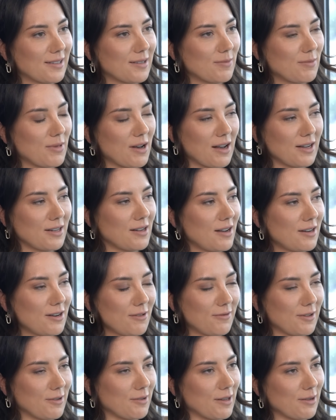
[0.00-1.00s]
But I
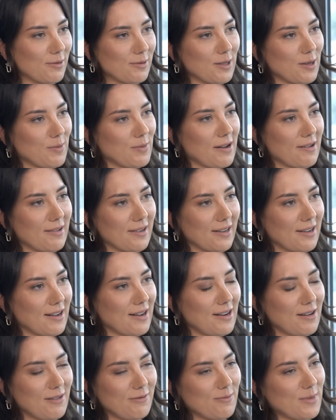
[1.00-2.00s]
don't feel guilty about it. I
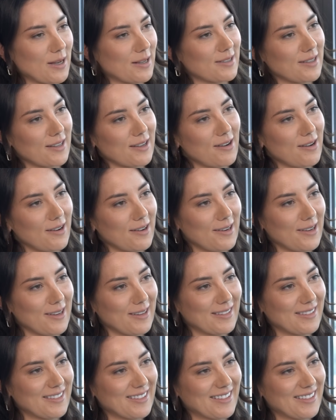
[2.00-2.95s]
love mixing high and low.